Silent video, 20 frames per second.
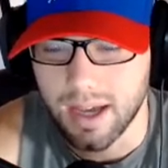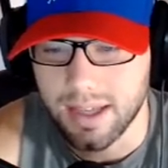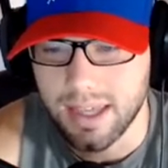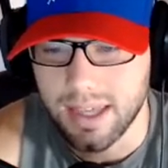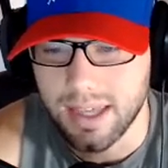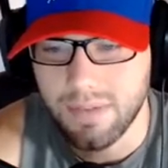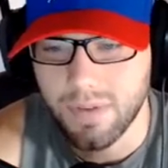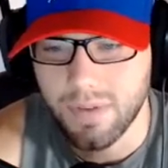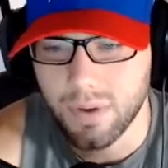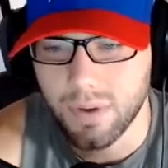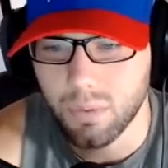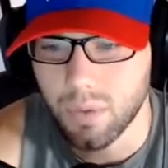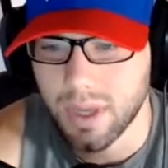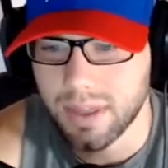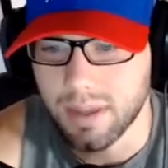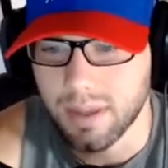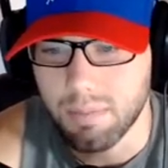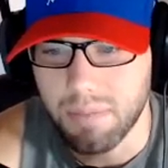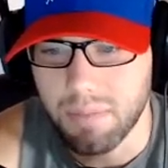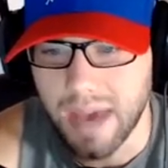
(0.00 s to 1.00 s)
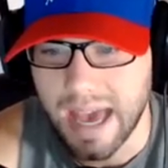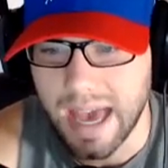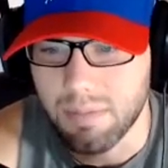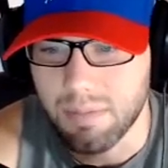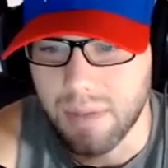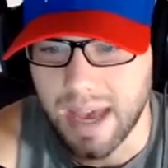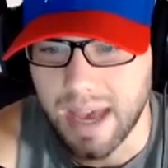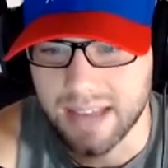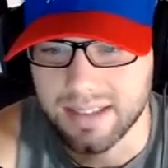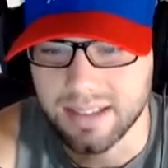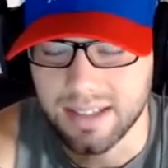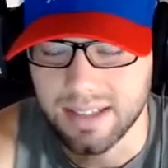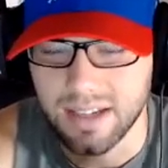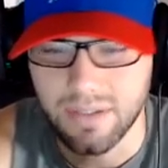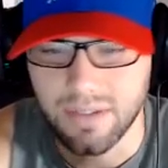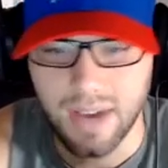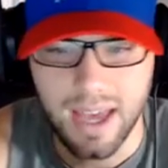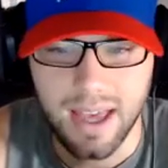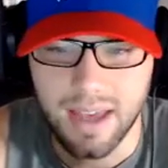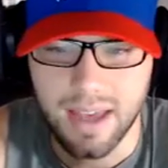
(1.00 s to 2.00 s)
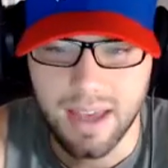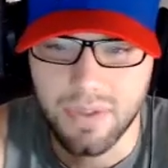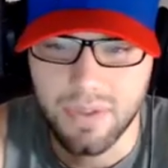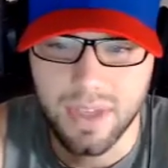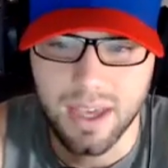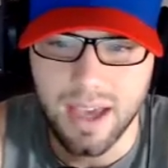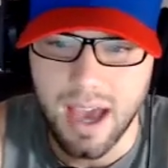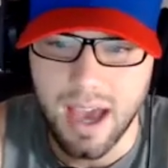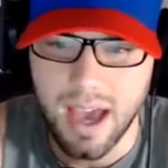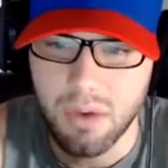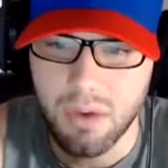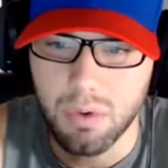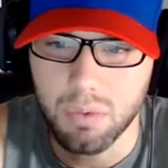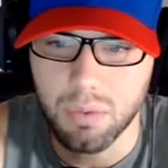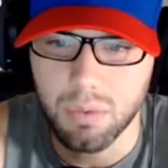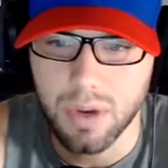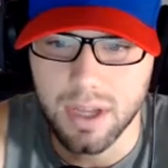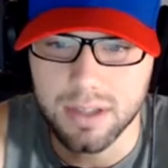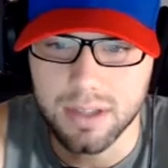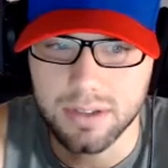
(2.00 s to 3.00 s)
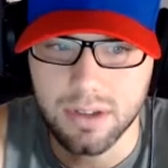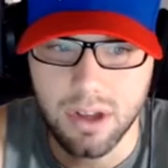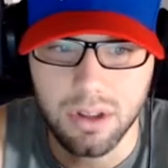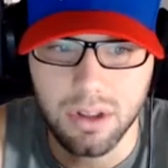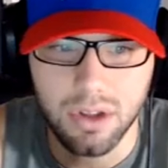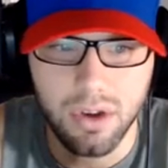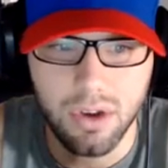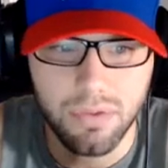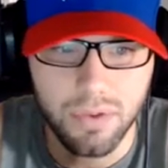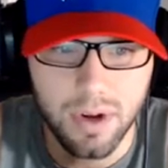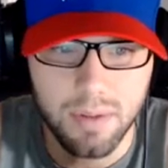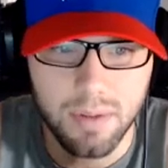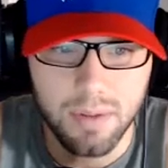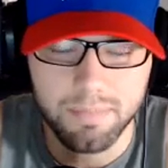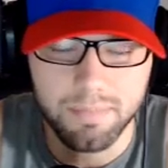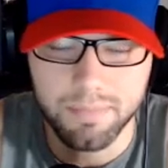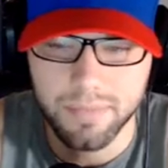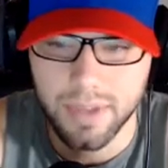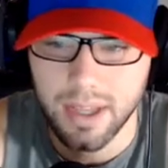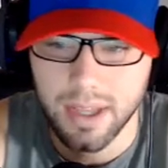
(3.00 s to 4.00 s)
even with a bad passing defense, I think Iowa runs all over them.